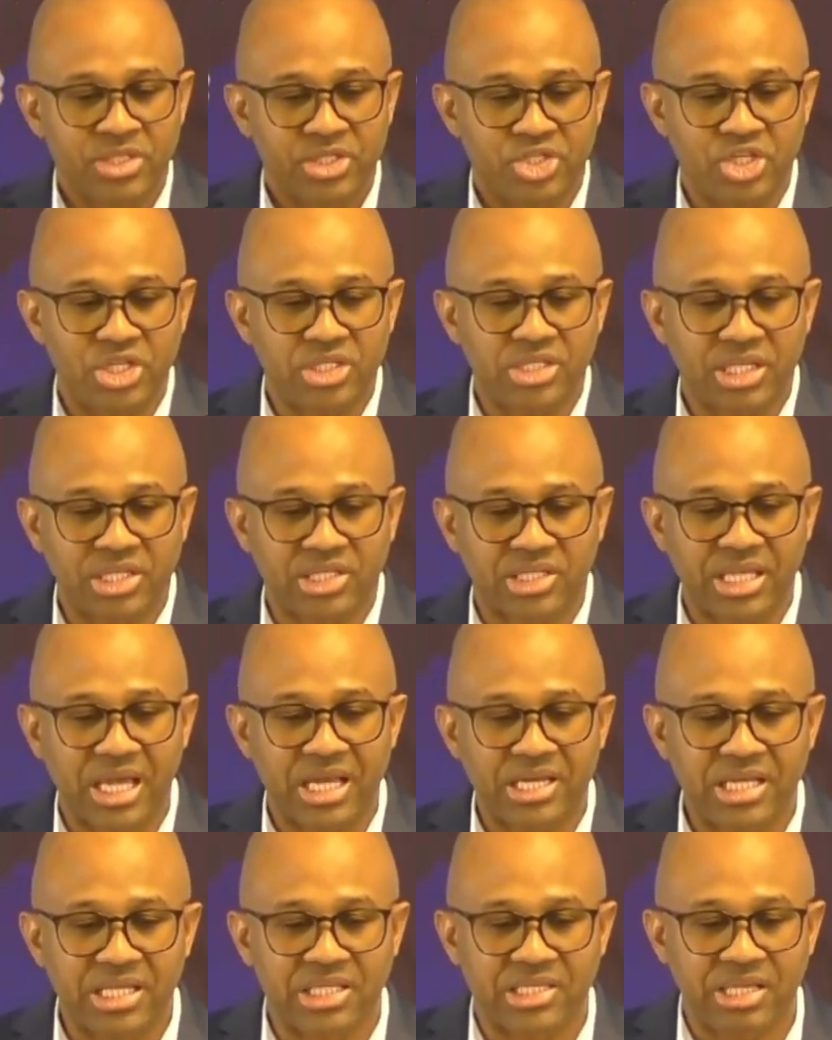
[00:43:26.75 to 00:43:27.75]
Jesus
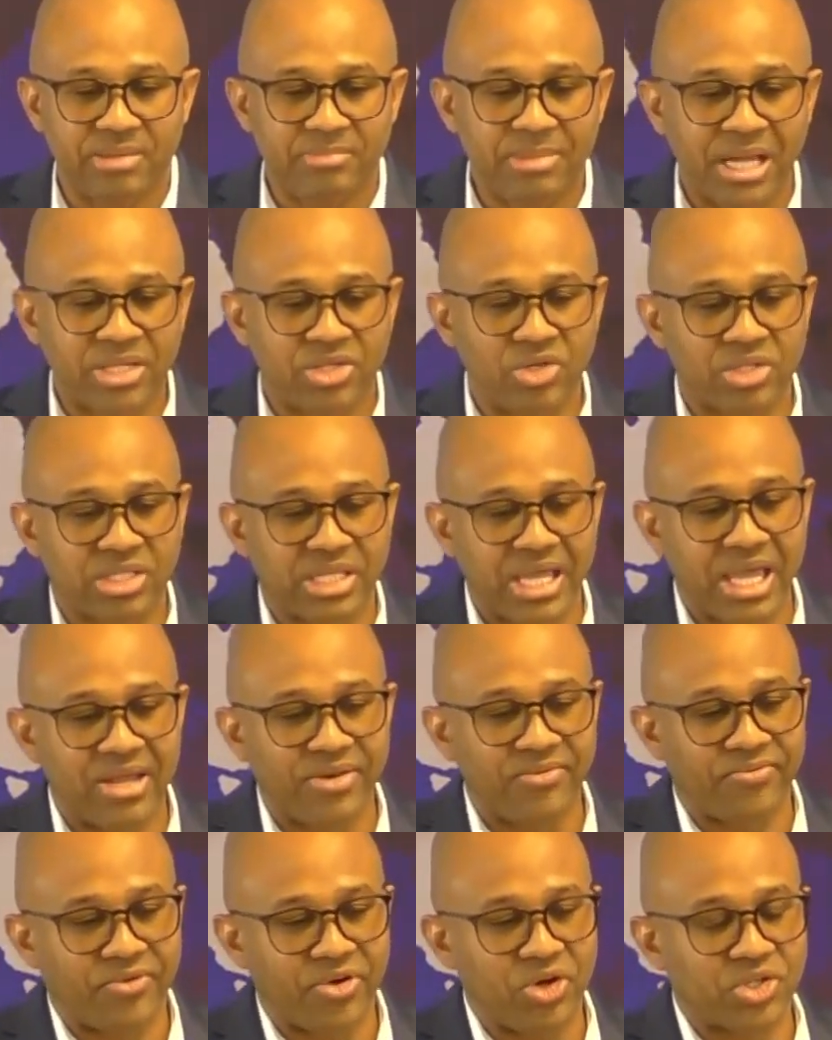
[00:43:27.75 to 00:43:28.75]
said this in Matthew
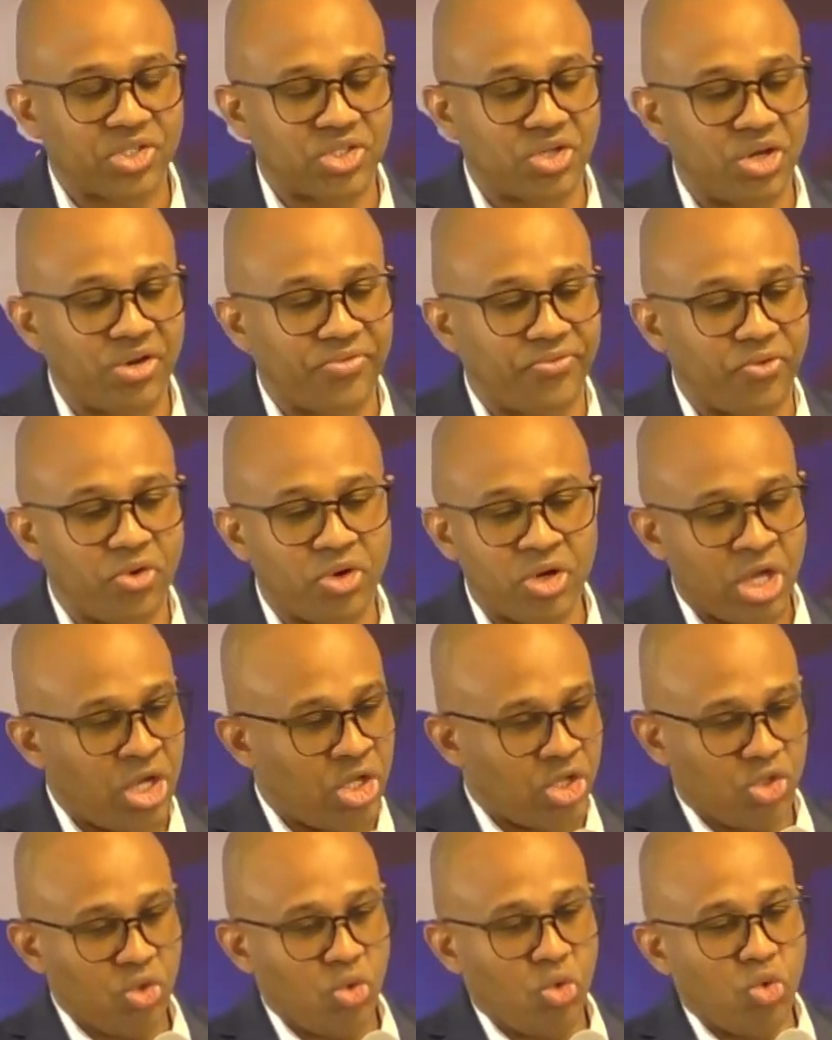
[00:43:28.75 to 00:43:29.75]
10, verse 34.
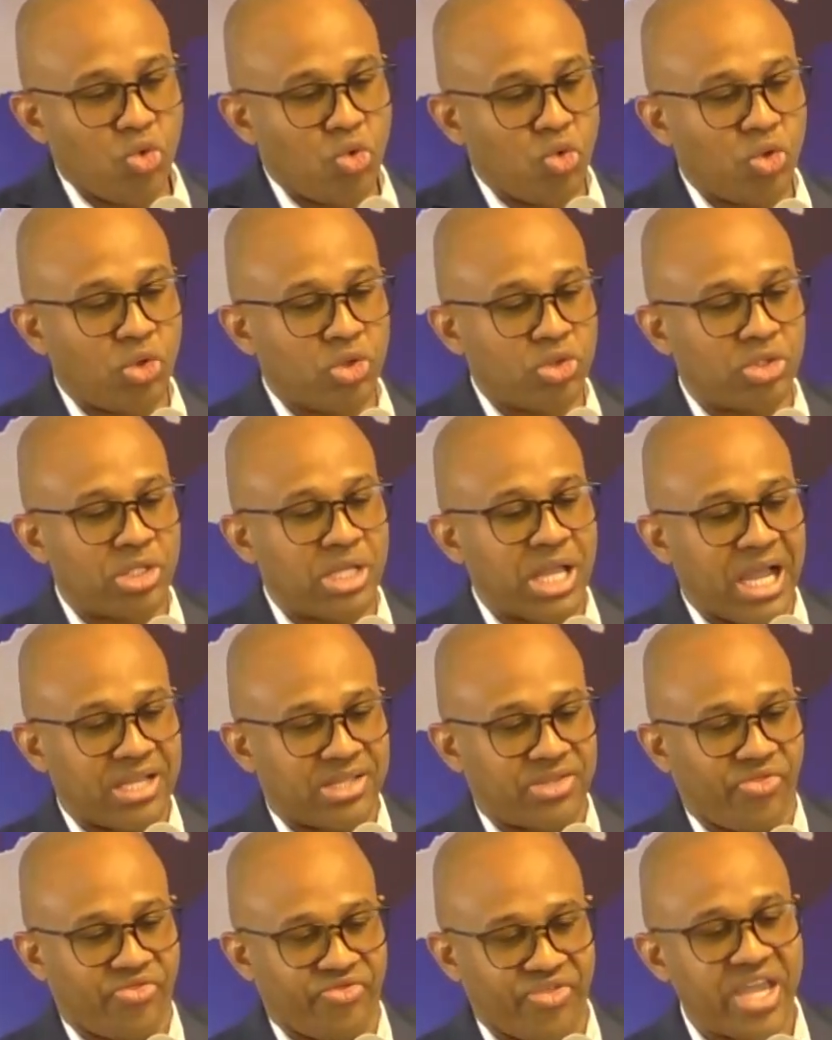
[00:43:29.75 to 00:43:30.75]
Do
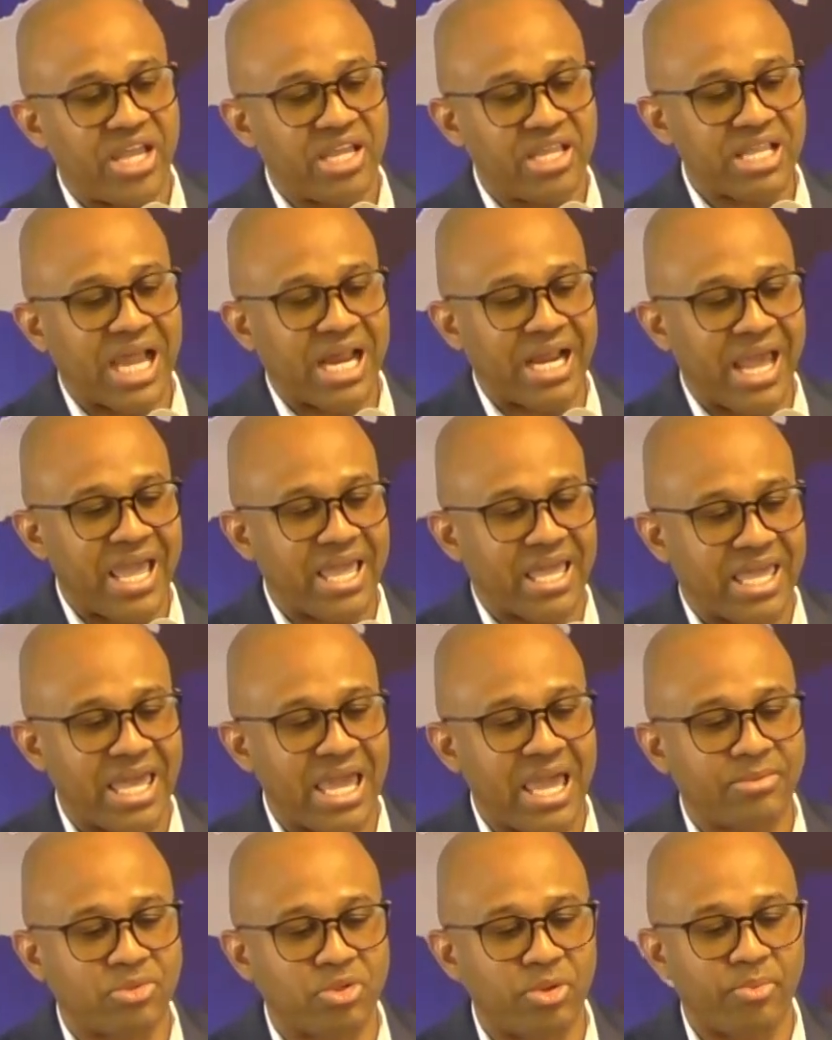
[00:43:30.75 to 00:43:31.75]
not think that I
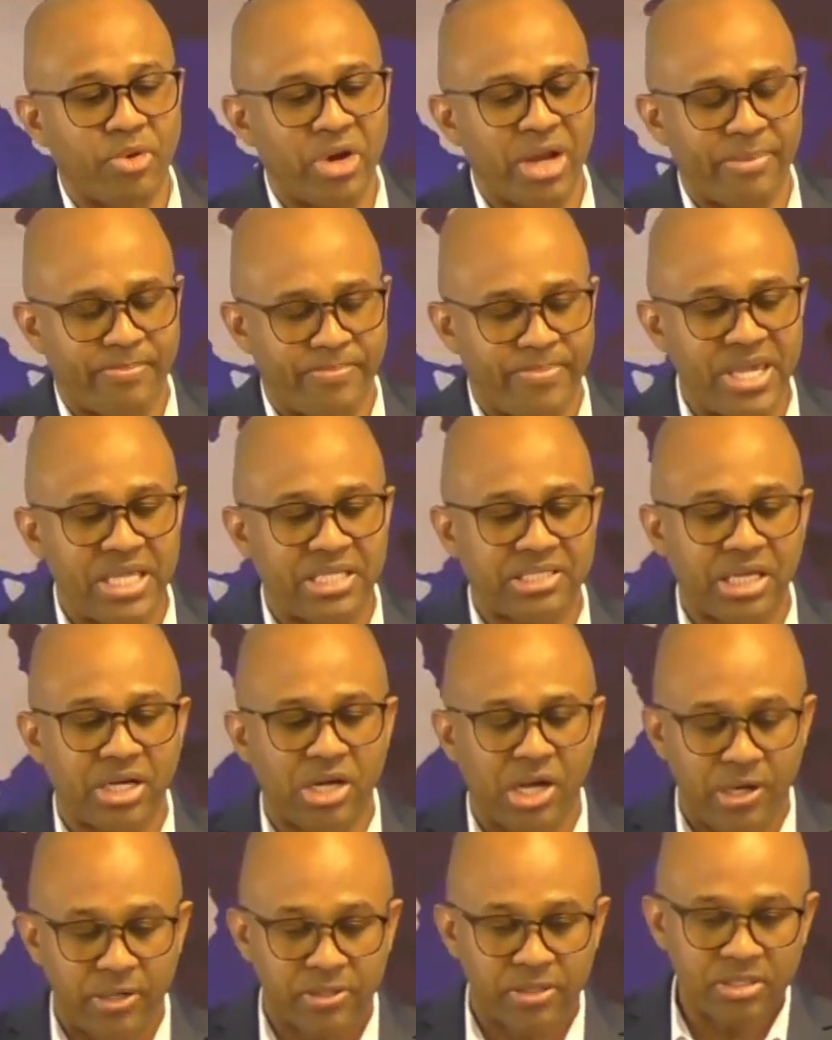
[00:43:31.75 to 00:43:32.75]
came to peace
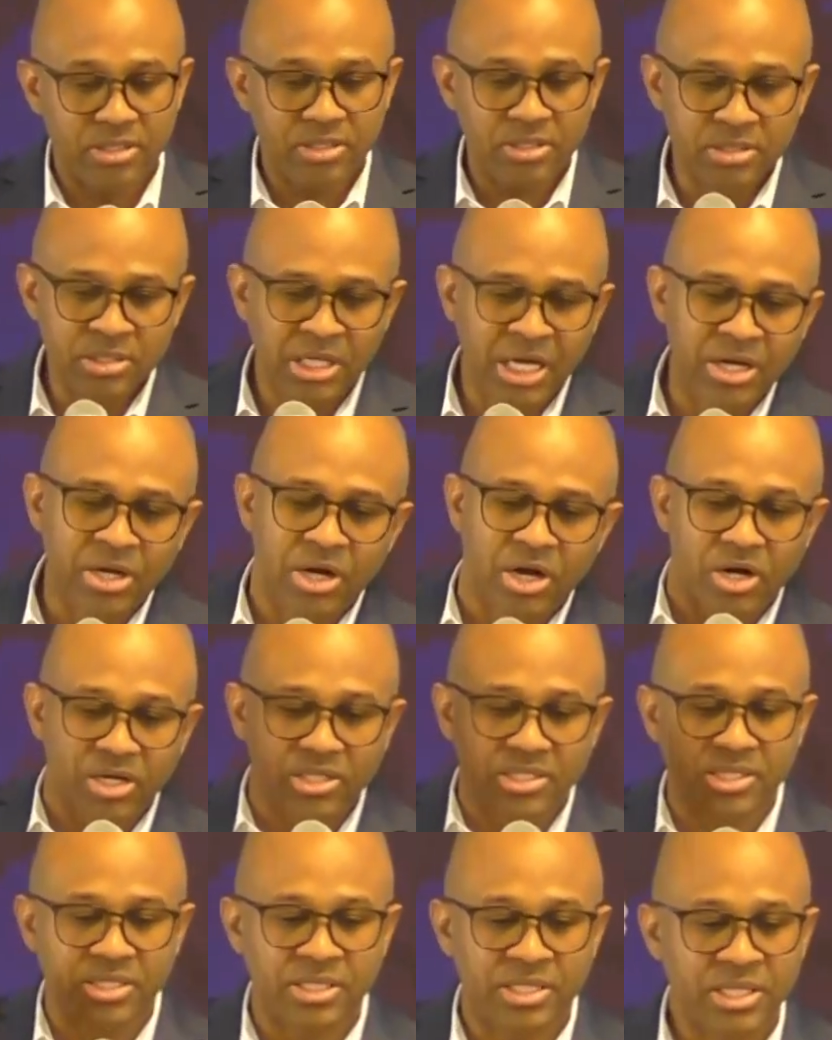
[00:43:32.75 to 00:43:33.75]
and
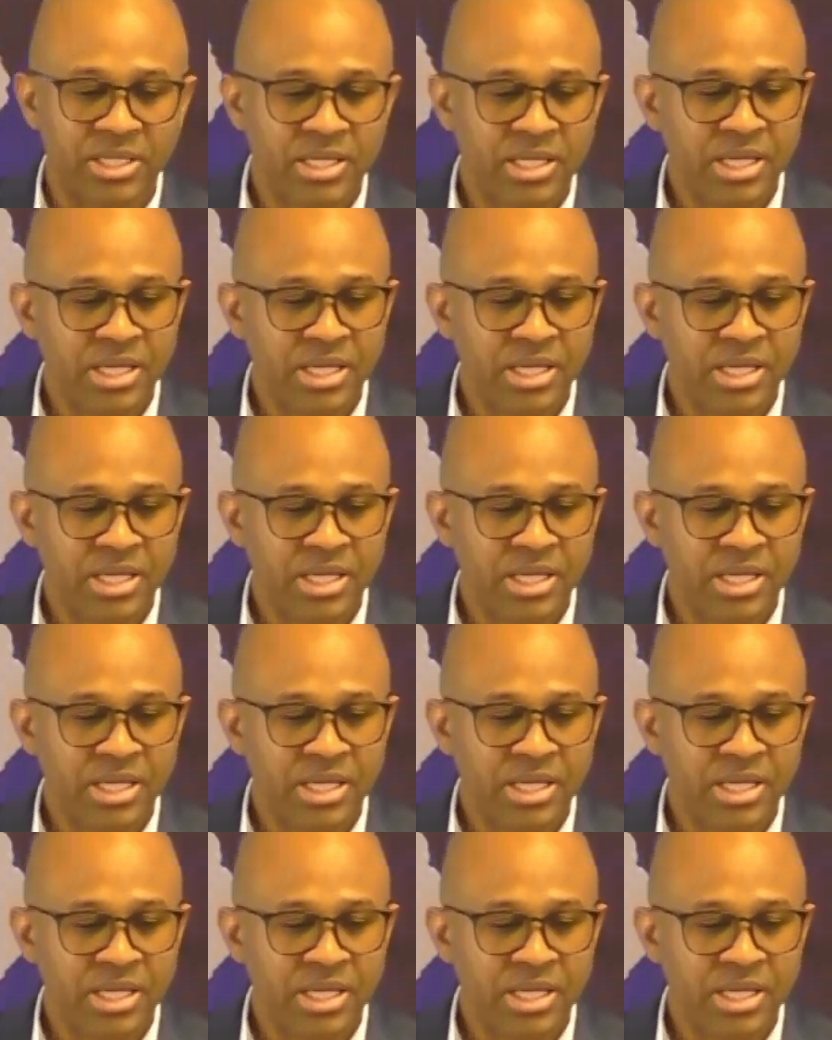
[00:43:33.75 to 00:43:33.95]
earth."